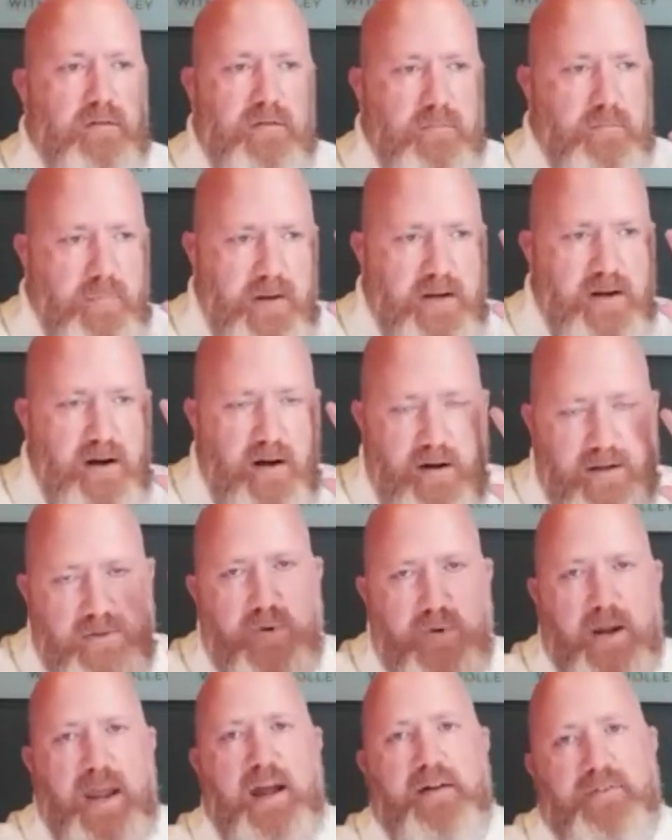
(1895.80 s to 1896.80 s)
because
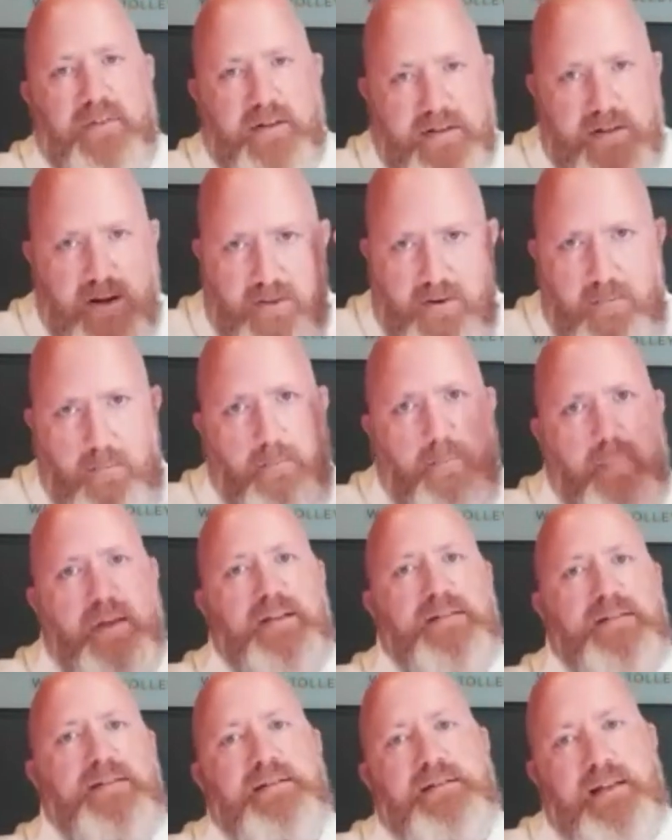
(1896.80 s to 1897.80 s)
we have this other
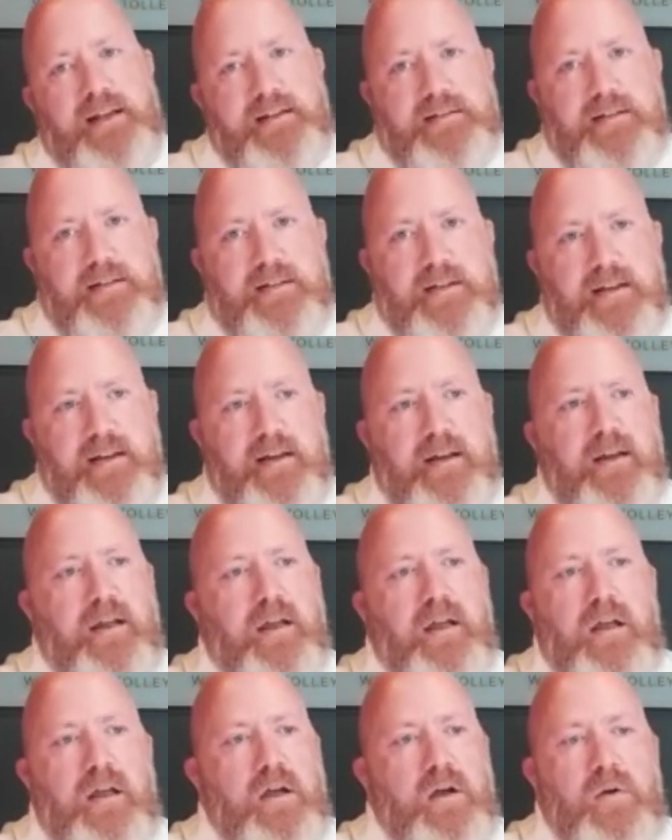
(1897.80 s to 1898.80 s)
business entity,
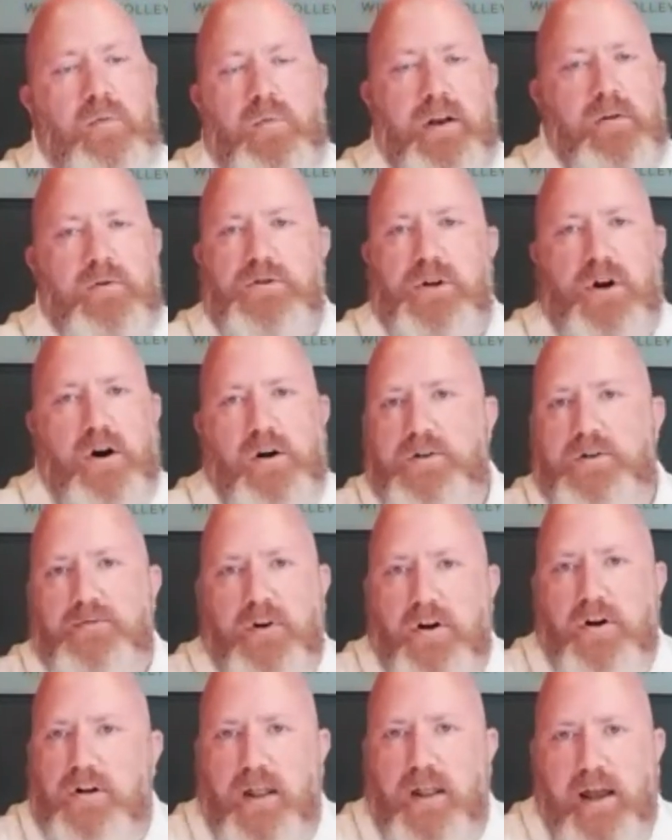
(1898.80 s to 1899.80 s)
we don't charge
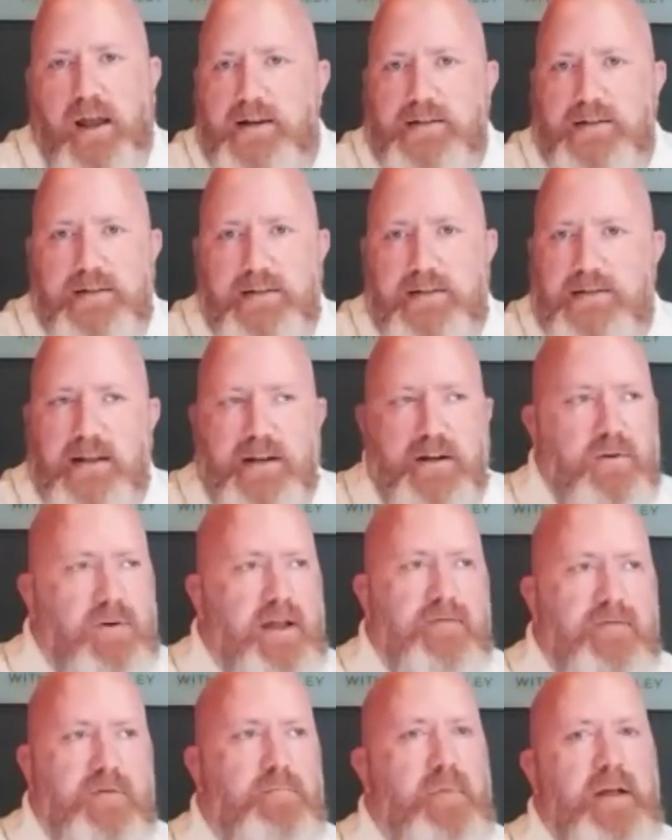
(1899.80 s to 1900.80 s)
for our classes. I don't
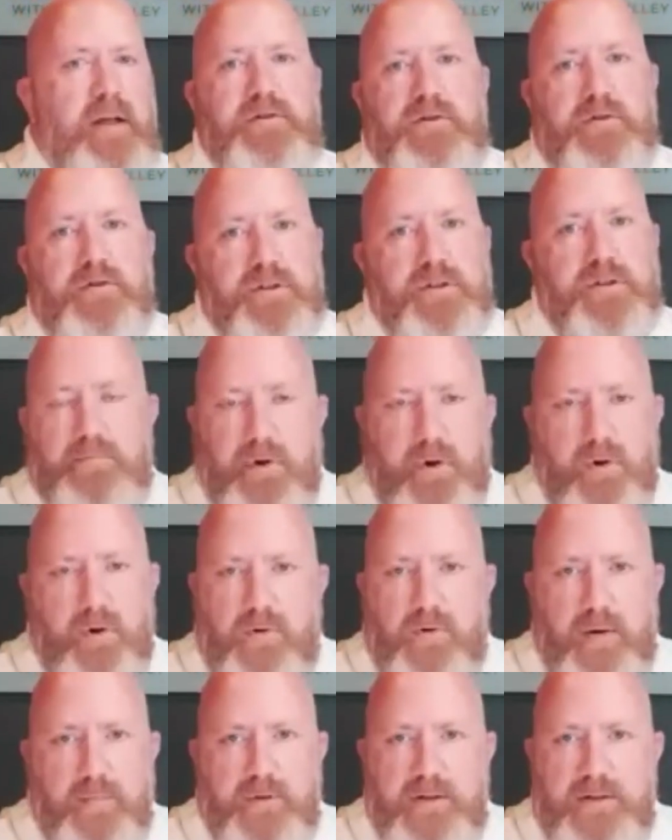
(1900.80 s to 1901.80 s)
have a mentorship
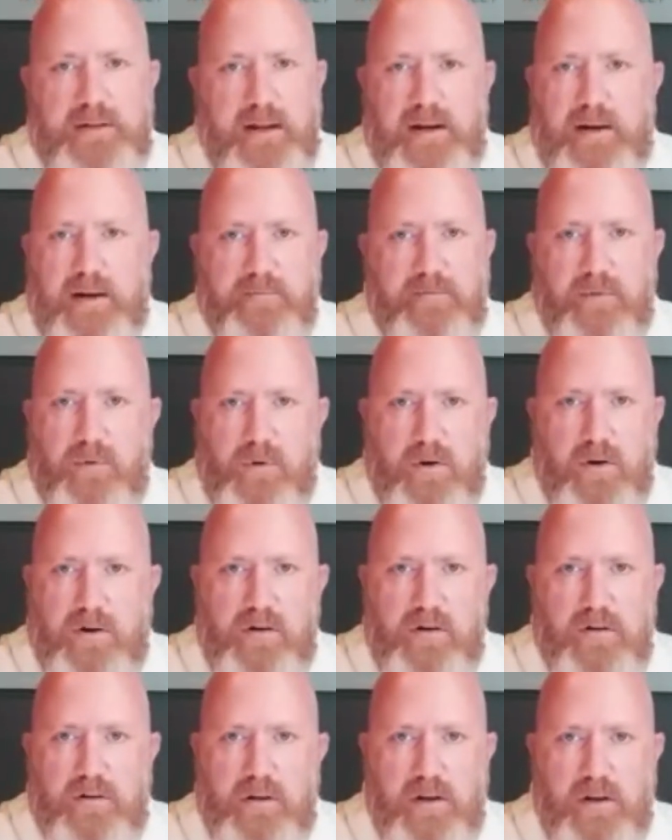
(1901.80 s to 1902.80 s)
program to sign up
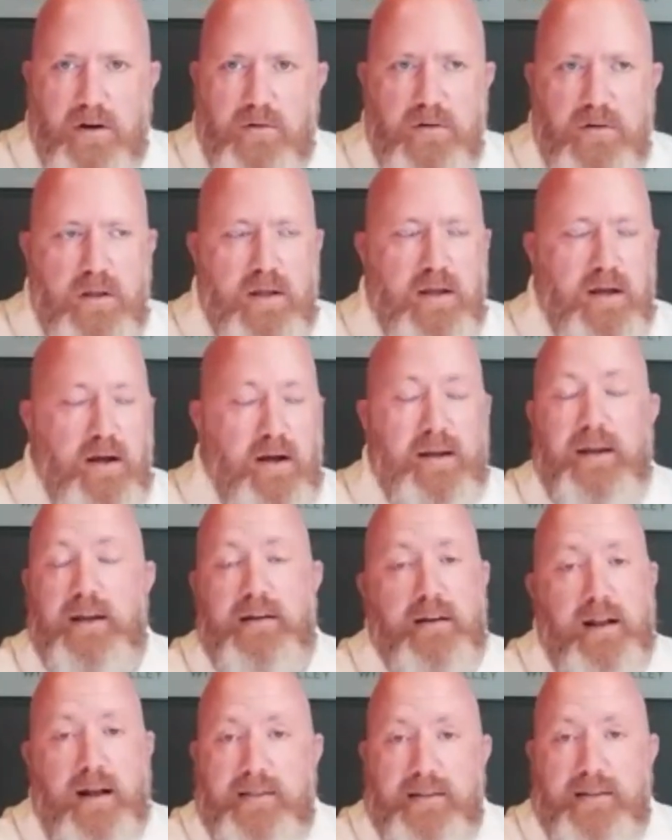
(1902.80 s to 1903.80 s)
for,
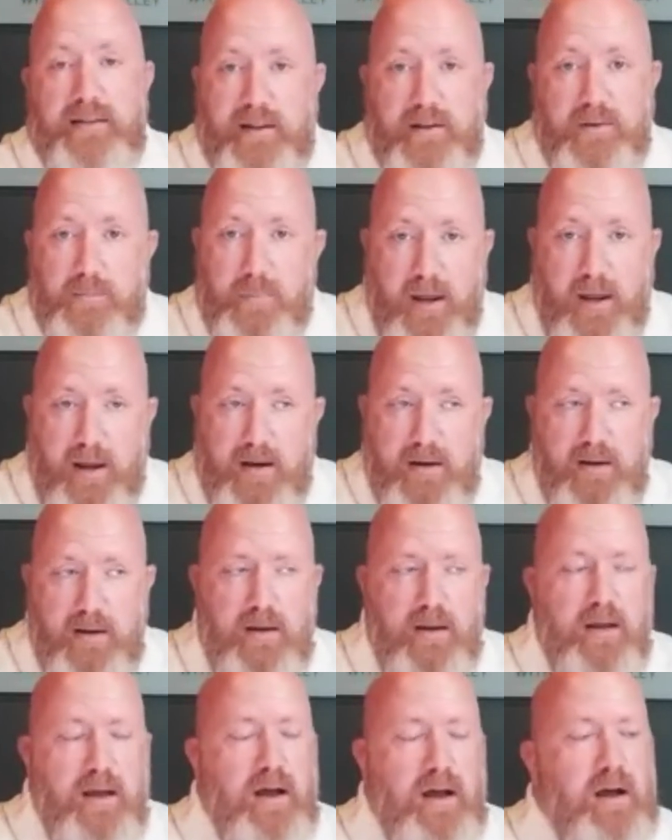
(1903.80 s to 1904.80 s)
again, not that that's bad,
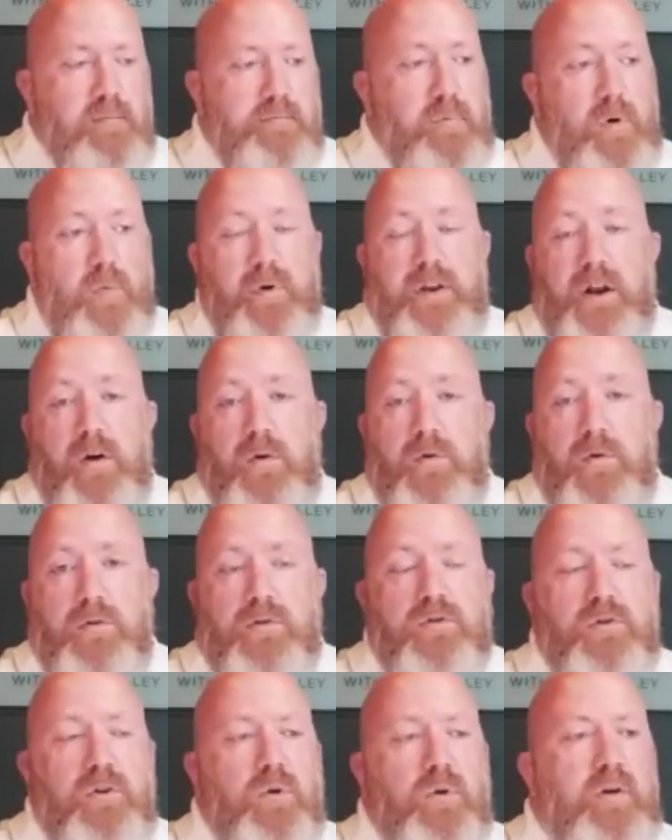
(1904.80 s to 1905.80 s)
but we don't.
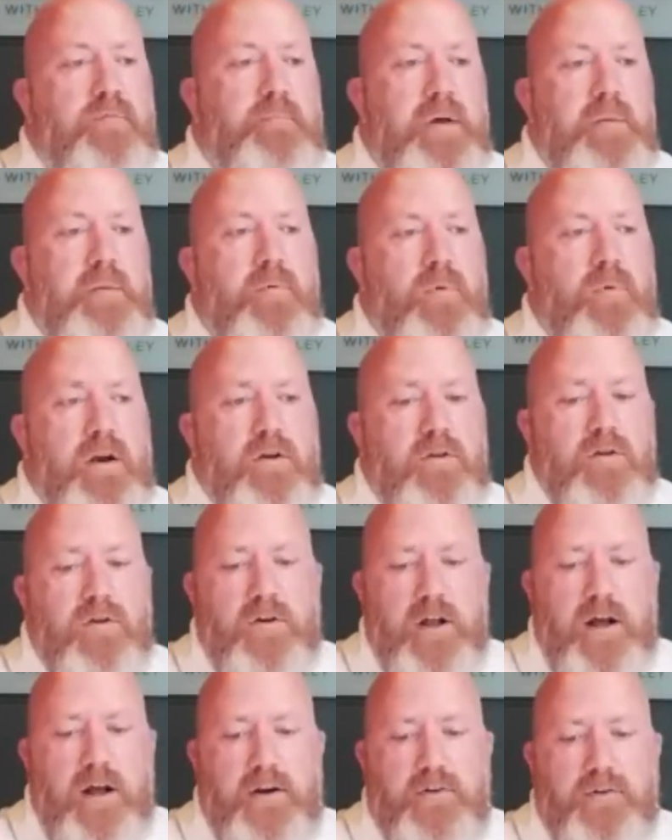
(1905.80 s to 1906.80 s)
So if people want to
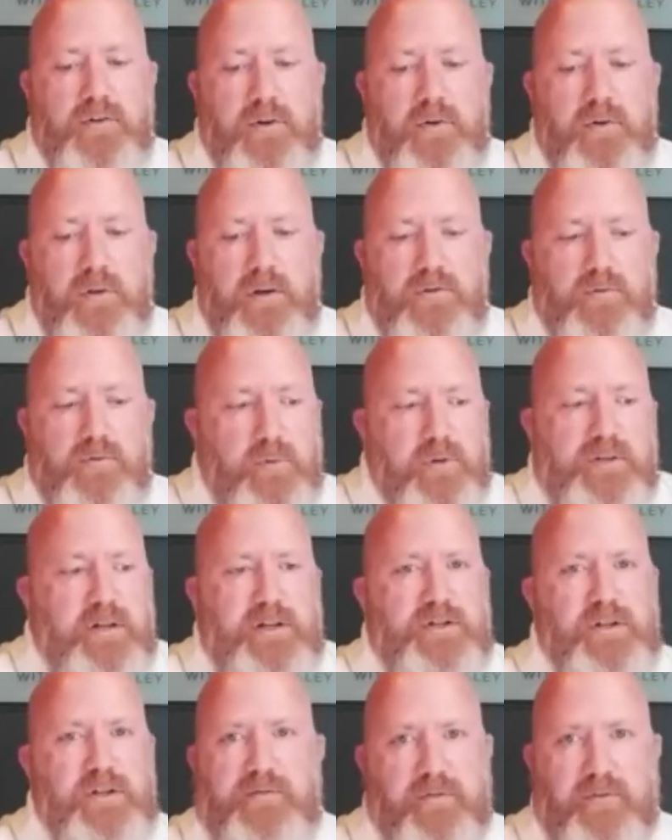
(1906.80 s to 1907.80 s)
learn how to do this, we
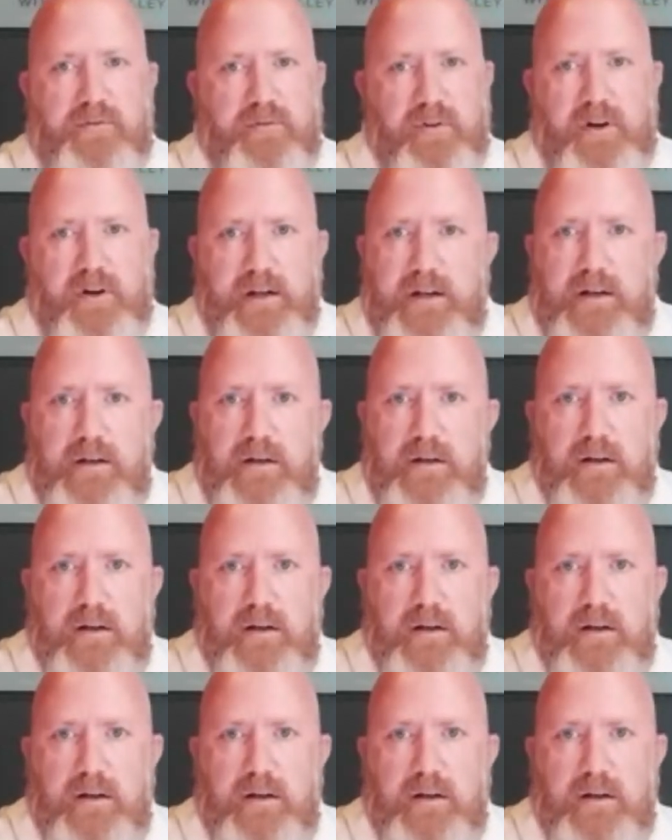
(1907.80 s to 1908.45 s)
teach it for free.